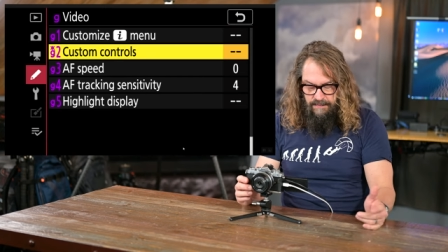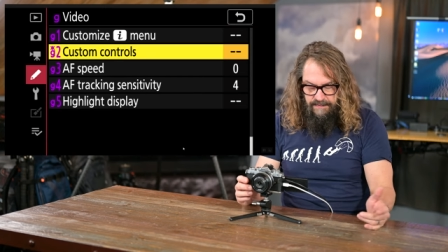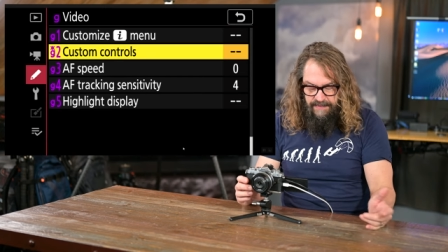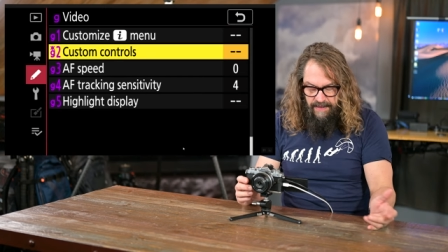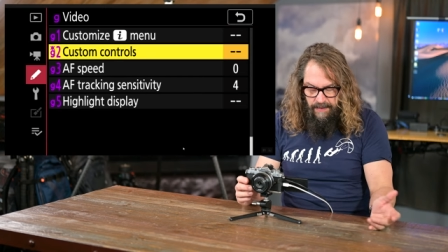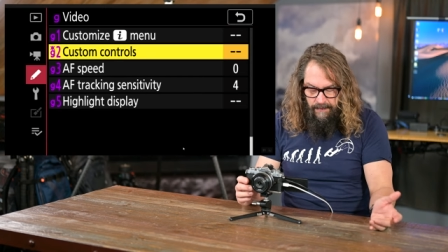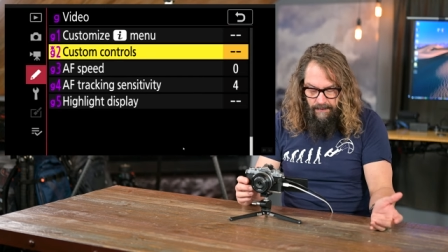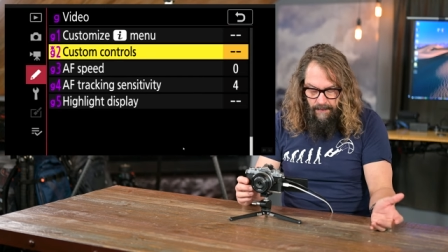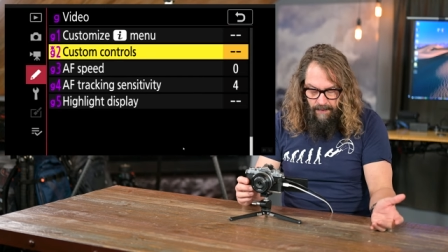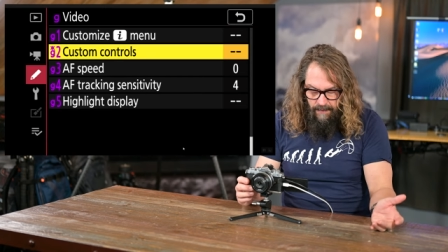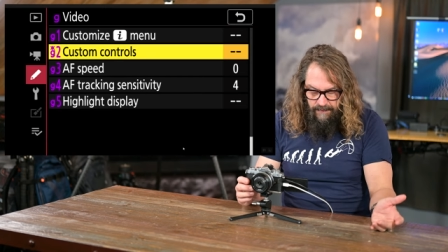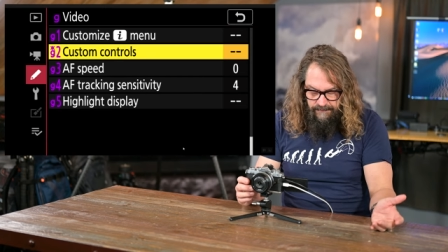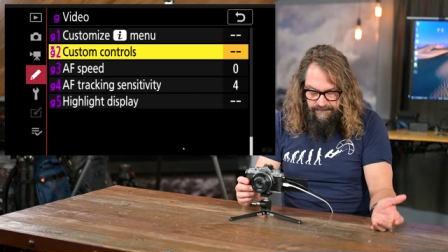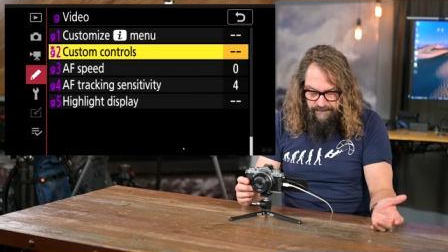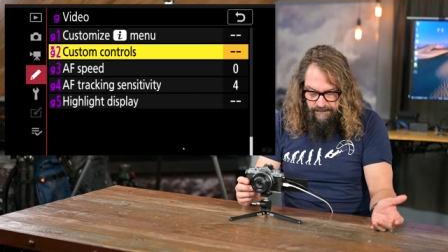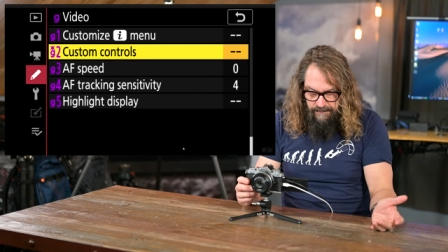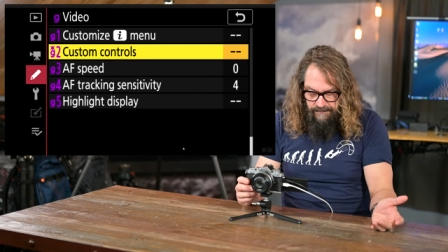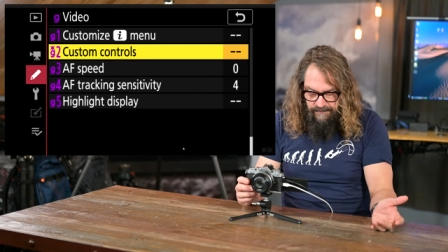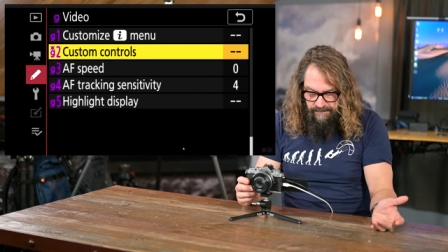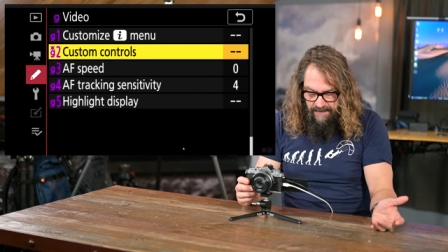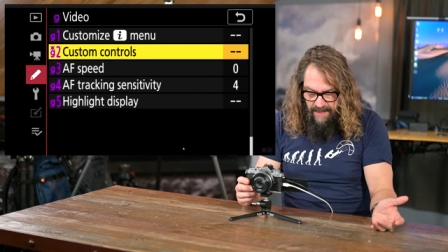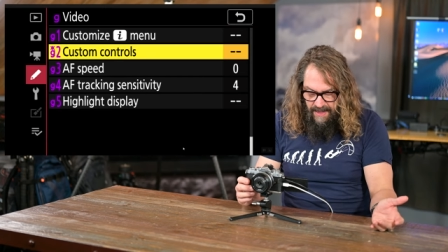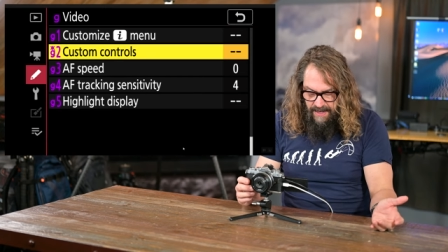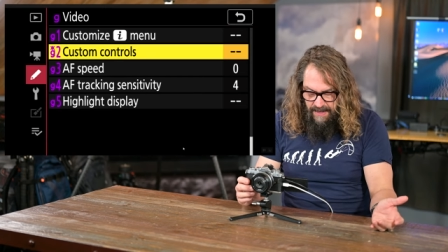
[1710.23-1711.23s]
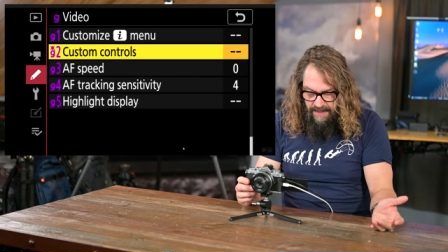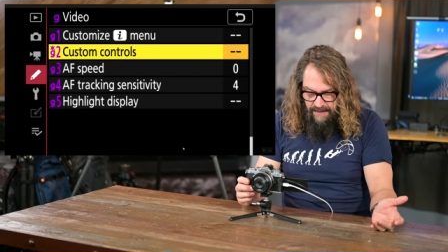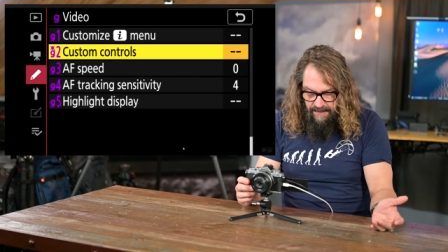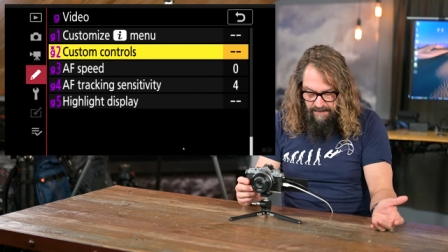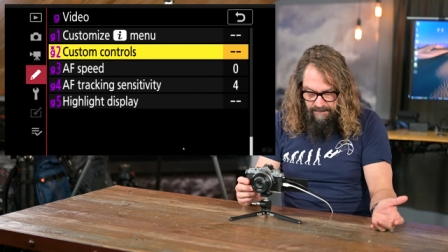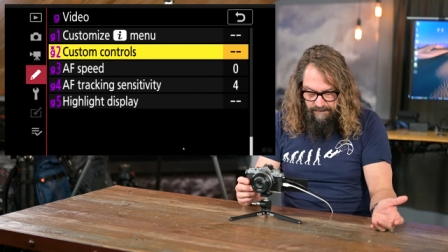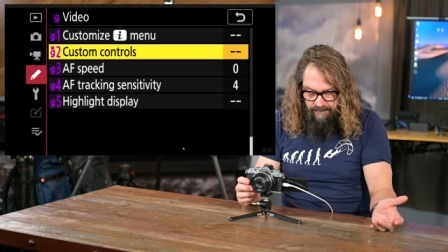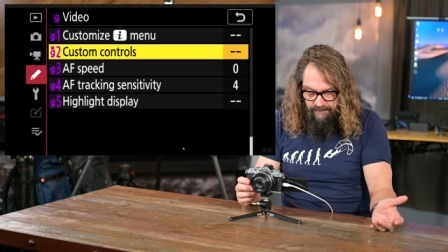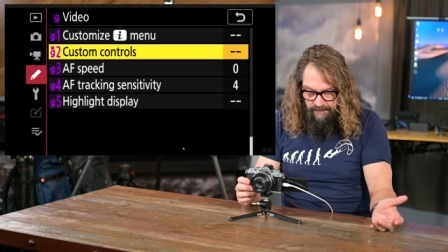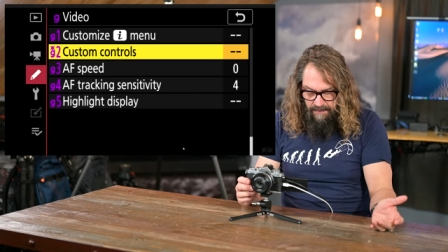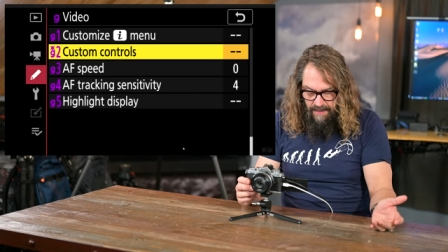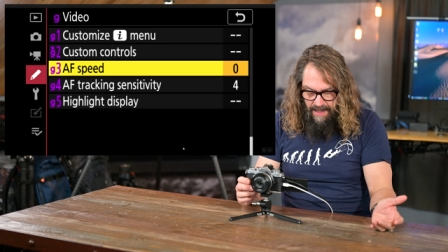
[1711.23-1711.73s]
There are some
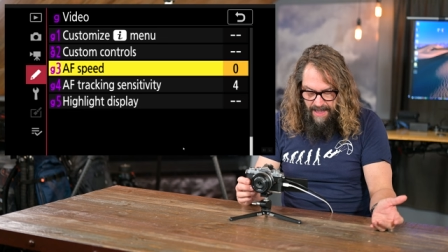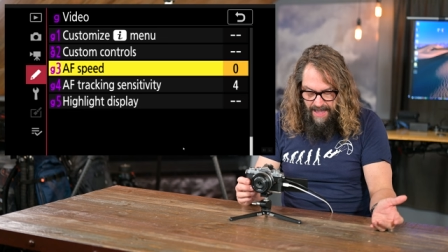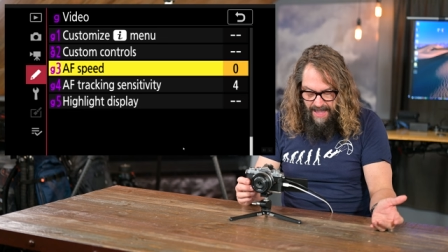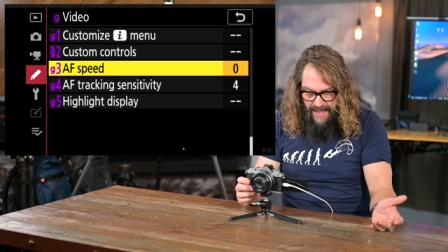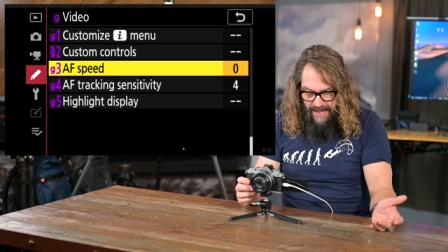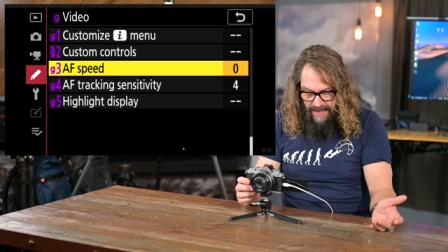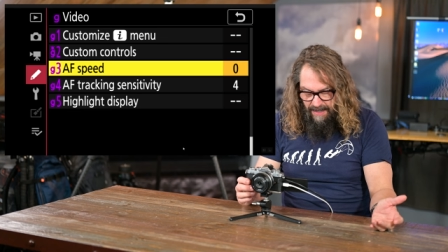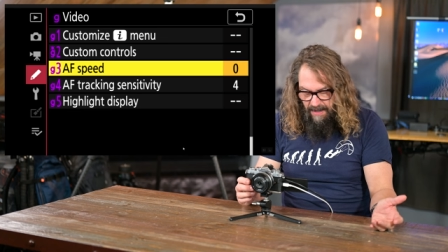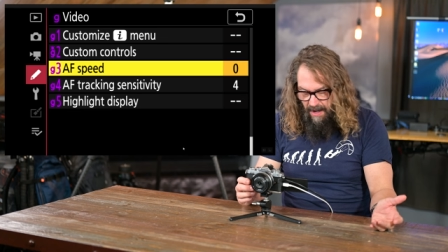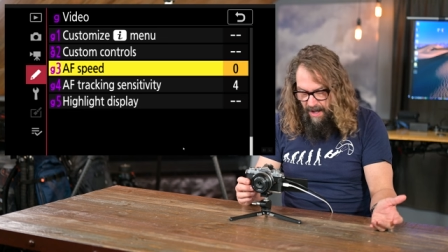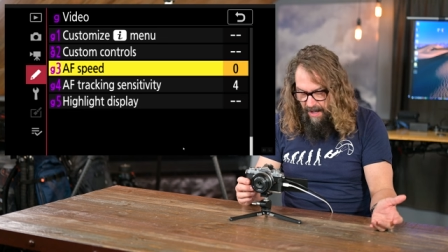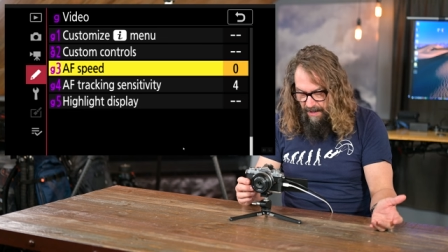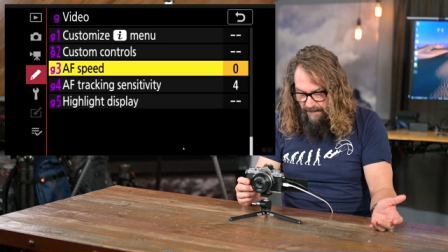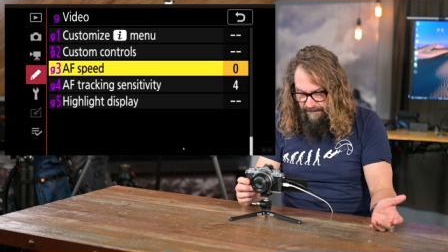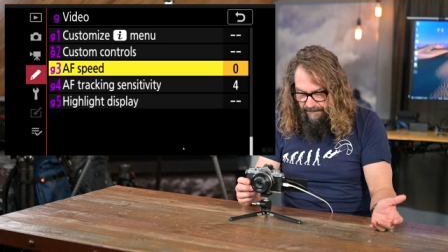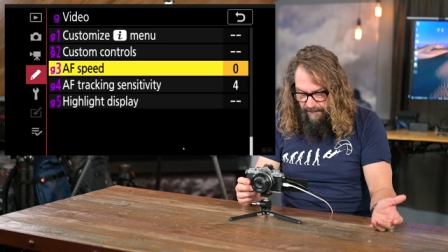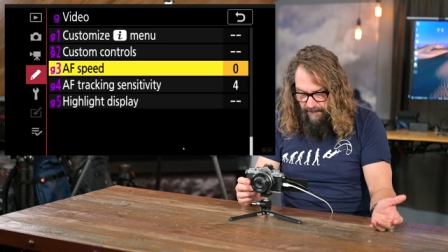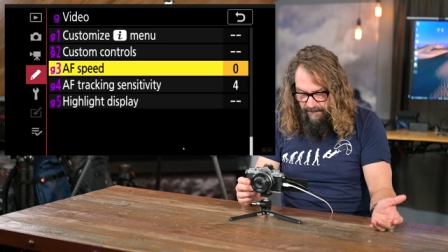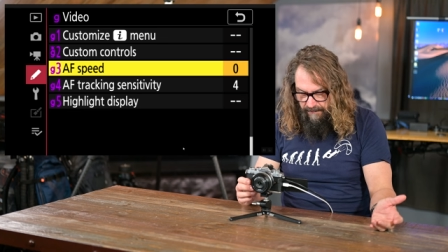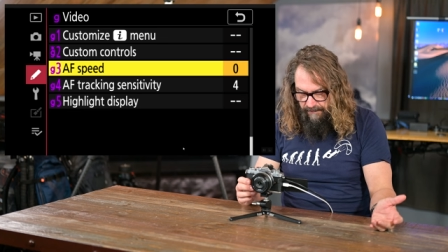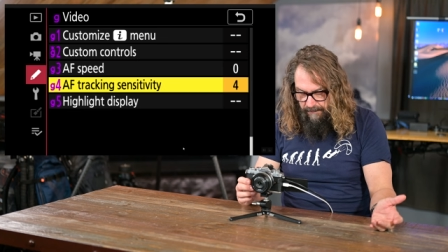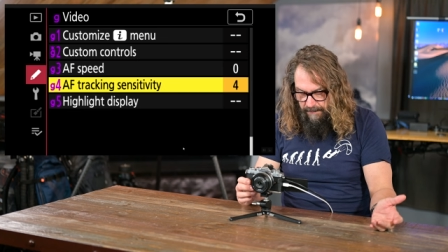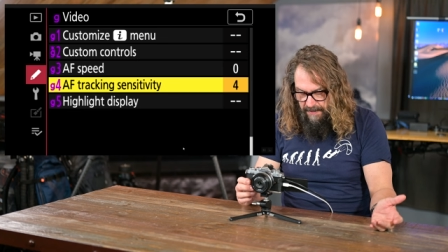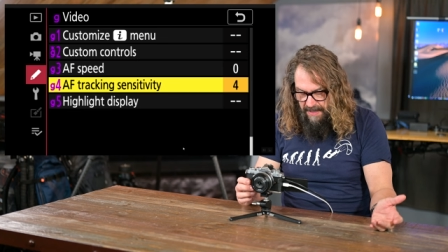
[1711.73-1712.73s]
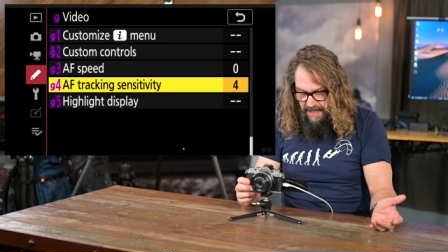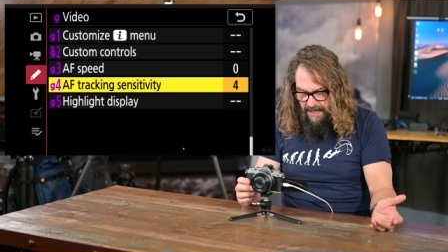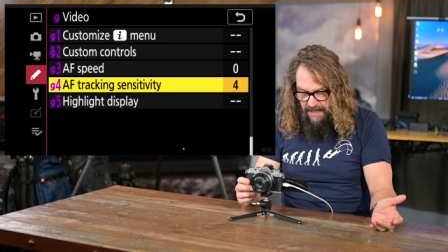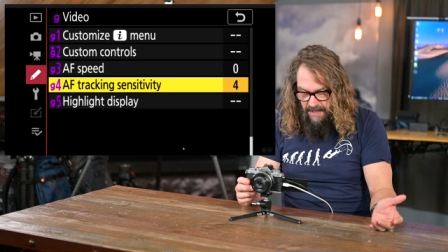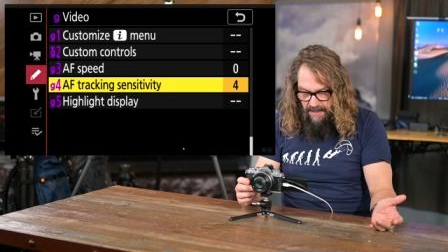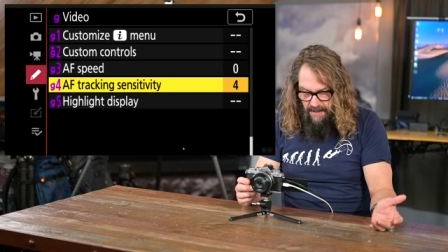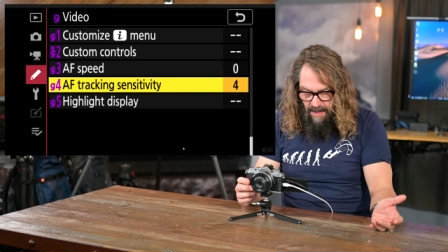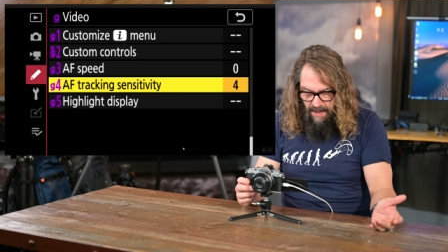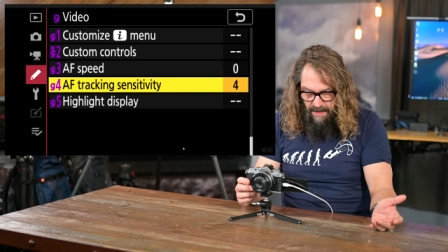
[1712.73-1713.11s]
settings like autofocus speed,